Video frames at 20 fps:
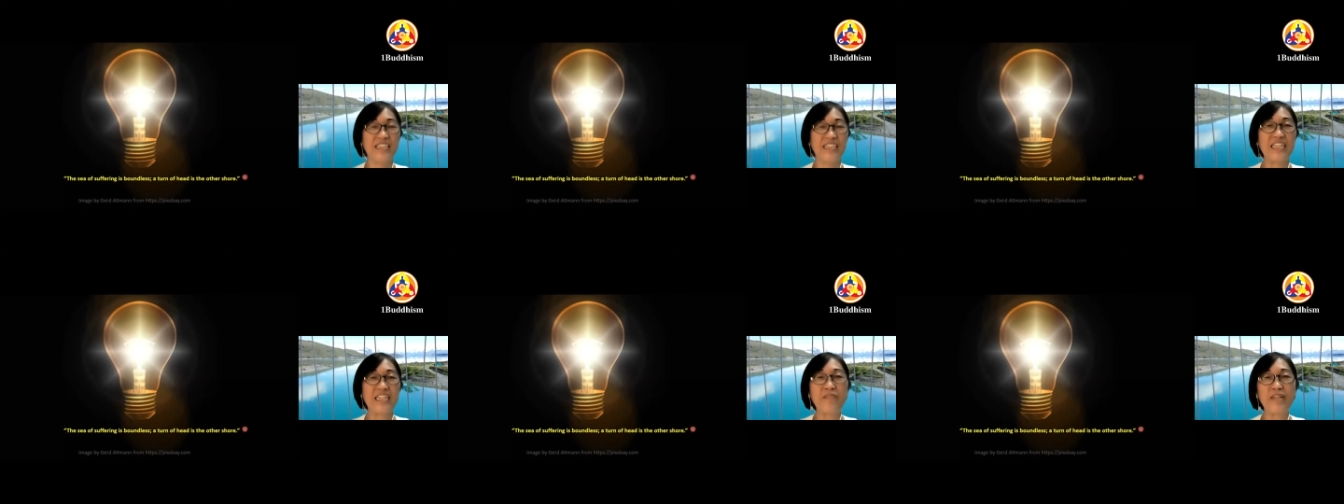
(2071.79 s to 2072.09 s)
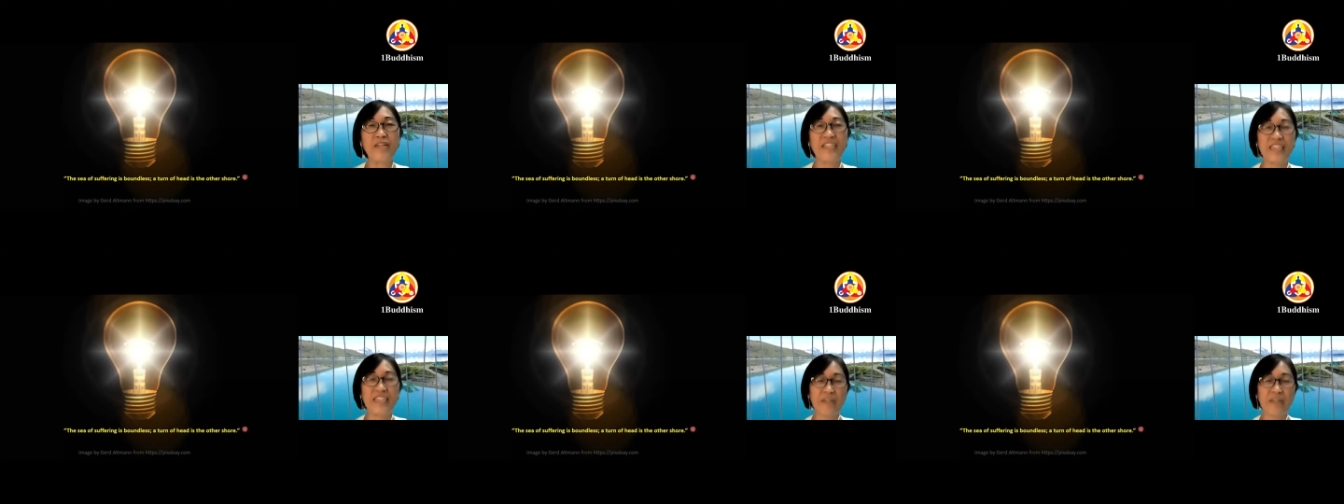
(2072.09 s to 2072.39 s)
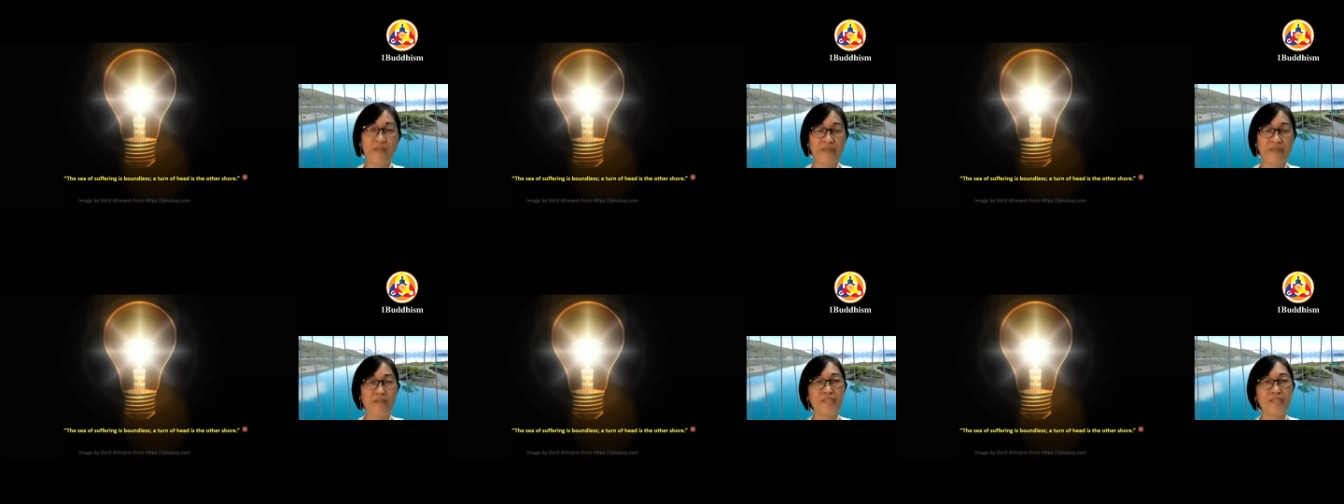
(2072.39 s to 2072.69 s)
irritated
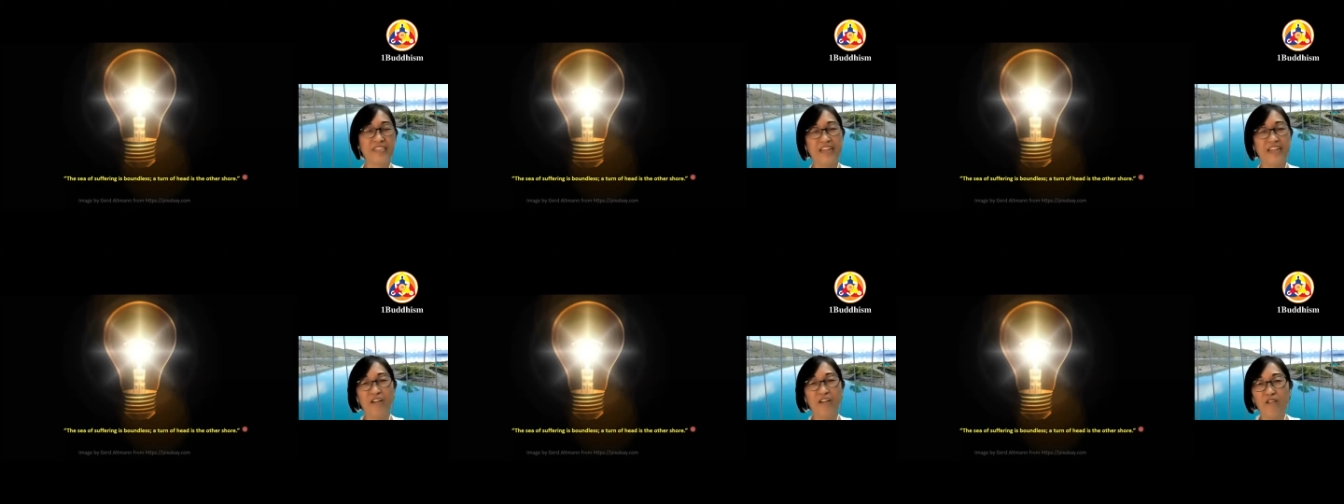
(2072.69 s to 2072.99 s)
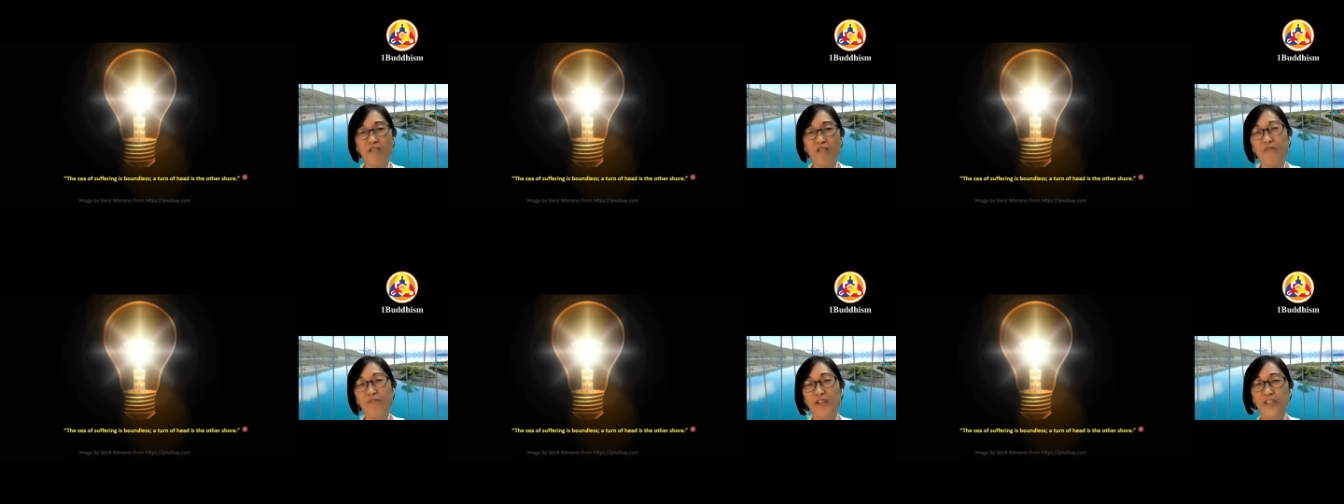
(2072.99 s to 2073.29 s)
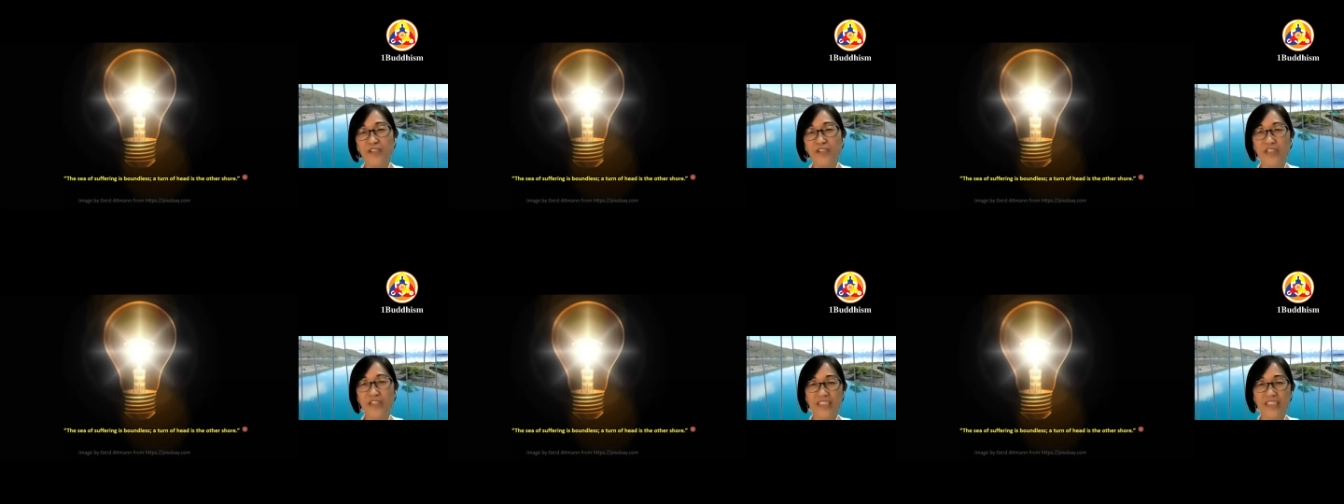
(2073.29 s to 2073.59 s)
with ourselves
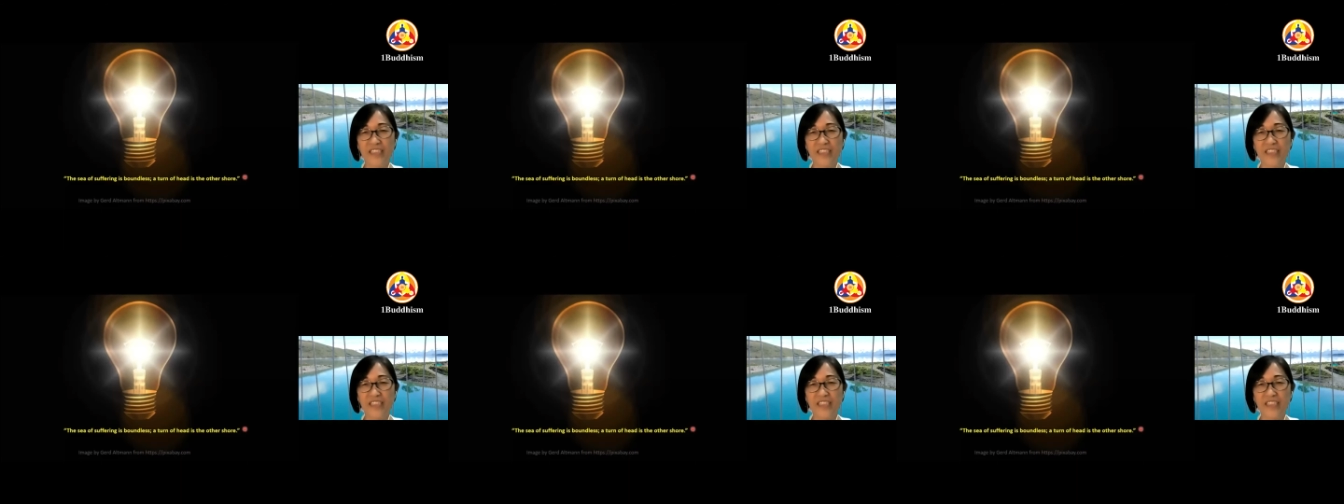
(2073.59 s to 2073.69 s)
for not